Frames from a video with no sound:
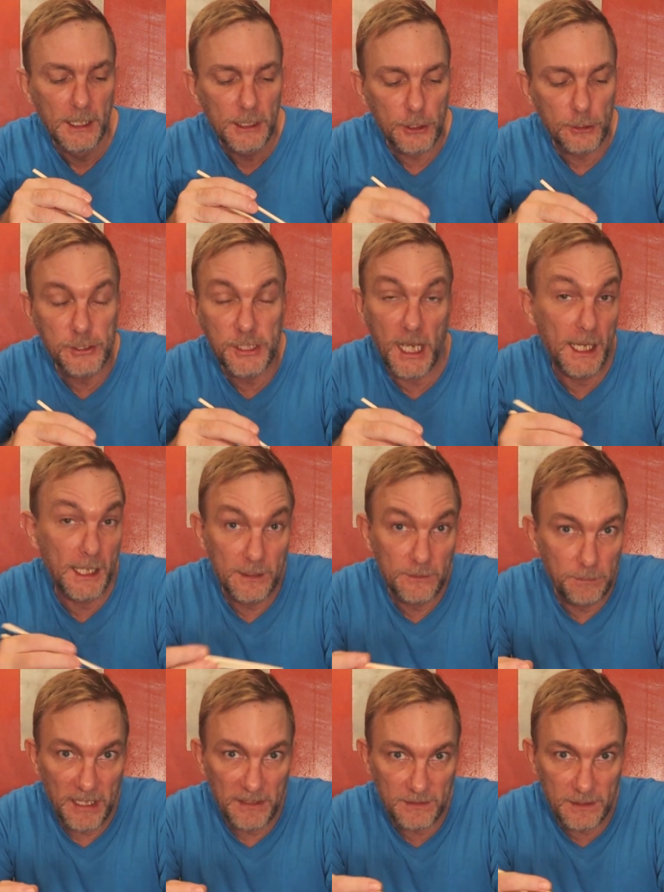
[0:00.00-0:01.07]
kuchai.
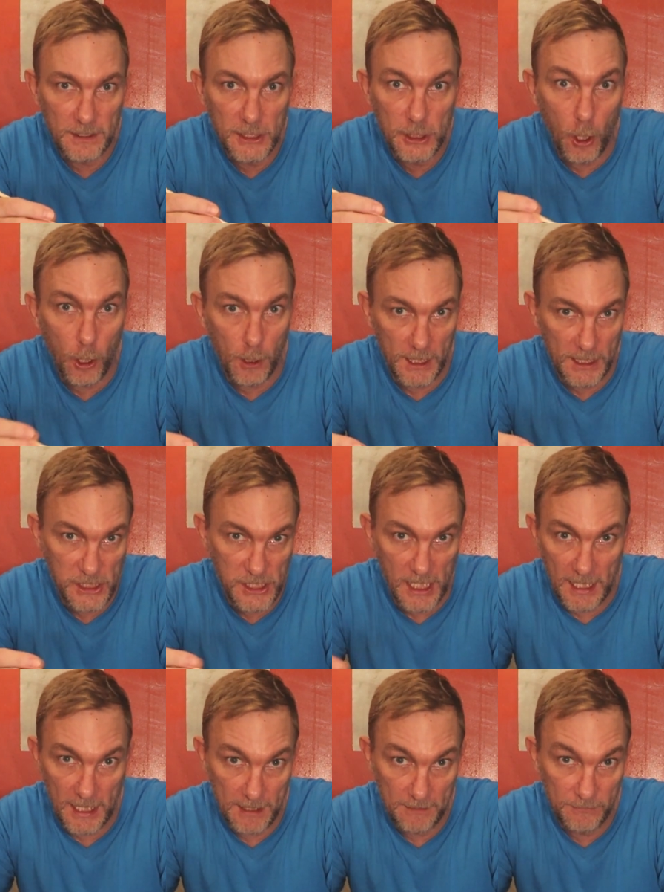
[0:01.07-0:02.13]
It's basically garlic
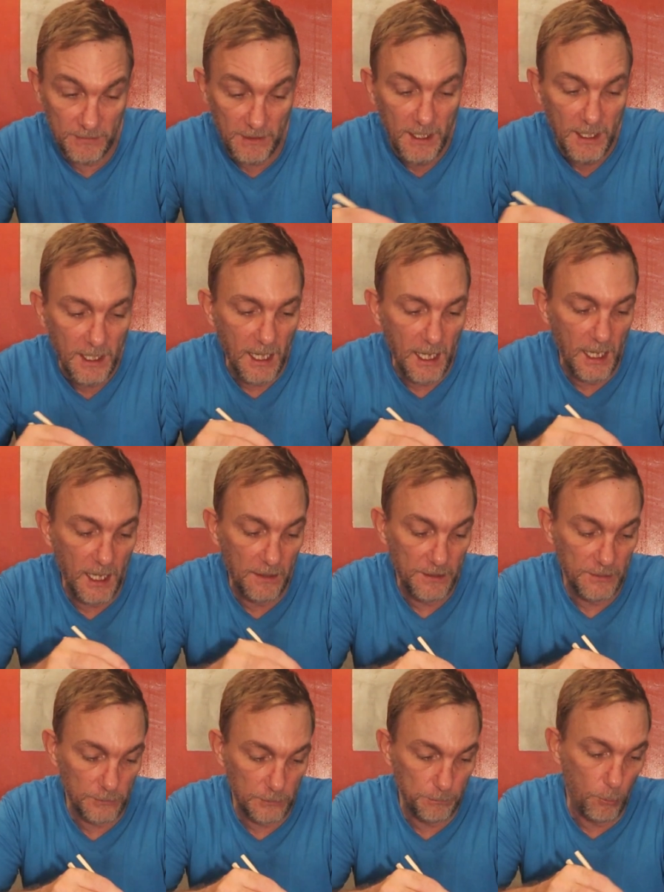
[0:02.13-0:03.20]
chives.
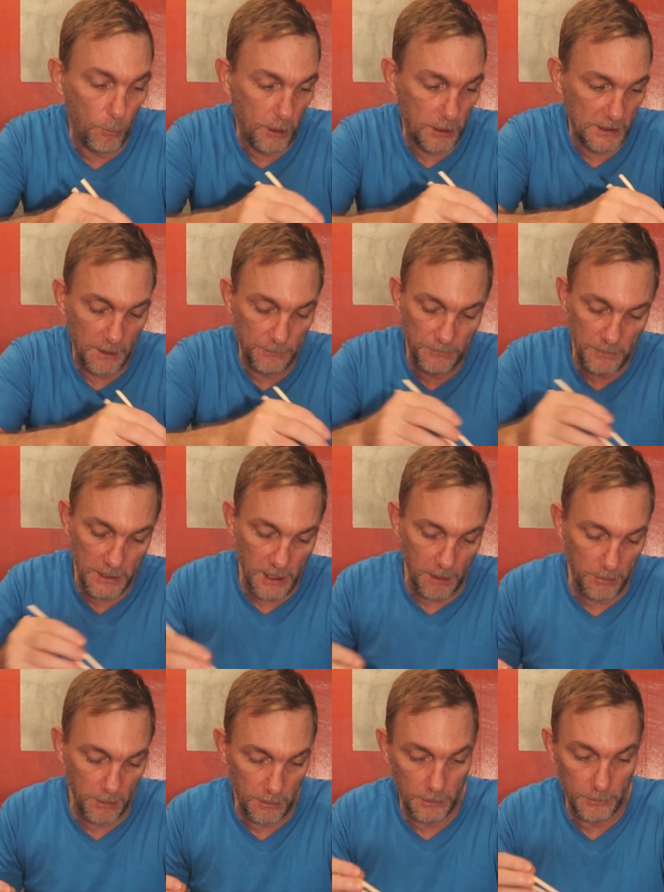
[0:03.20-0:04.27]
These are pork, comes with a
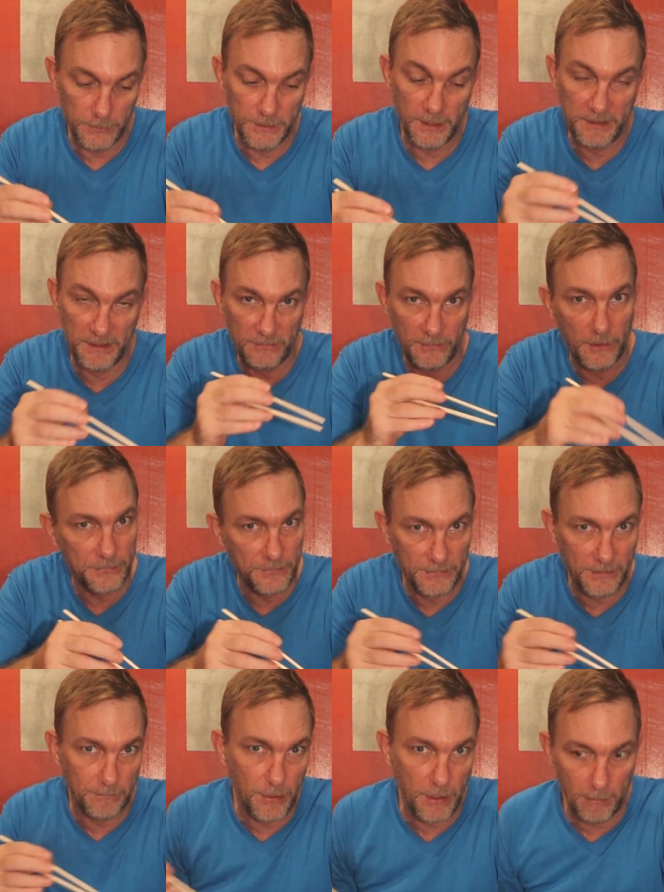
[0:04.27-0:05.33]
couple of little dipping sauces.
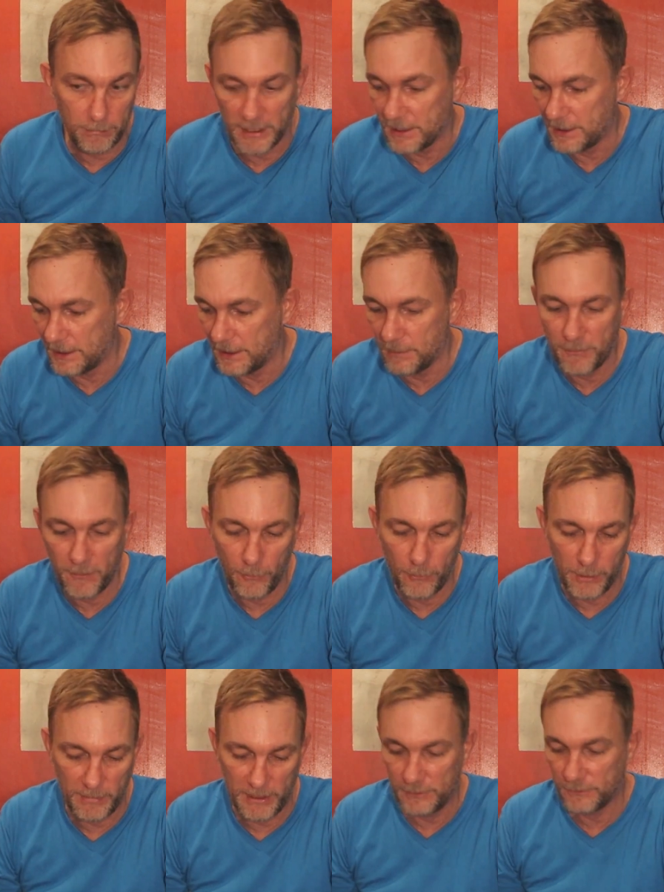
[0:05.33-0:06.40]
I'm probably gonna end up
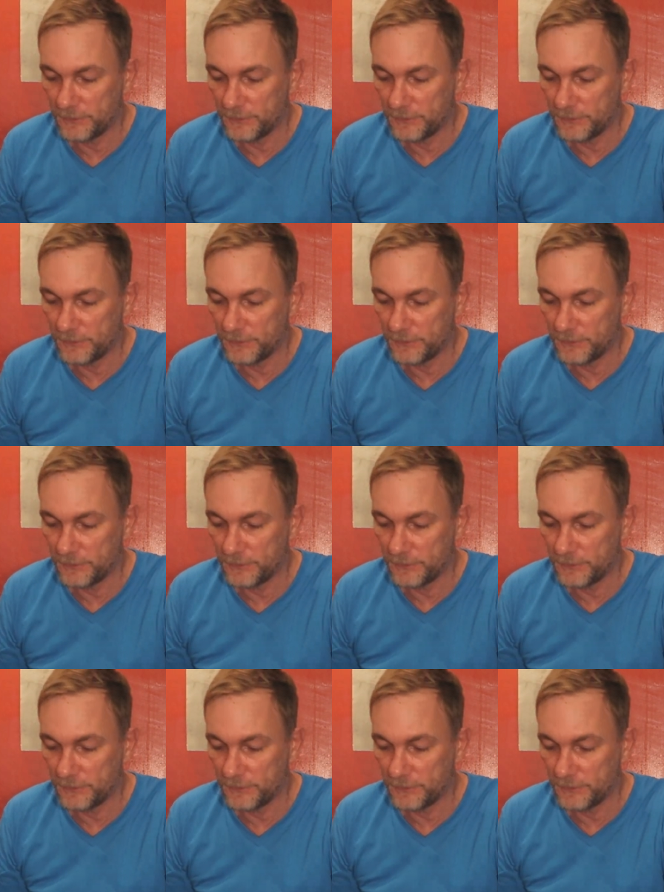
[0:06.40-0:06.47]
throwing them in the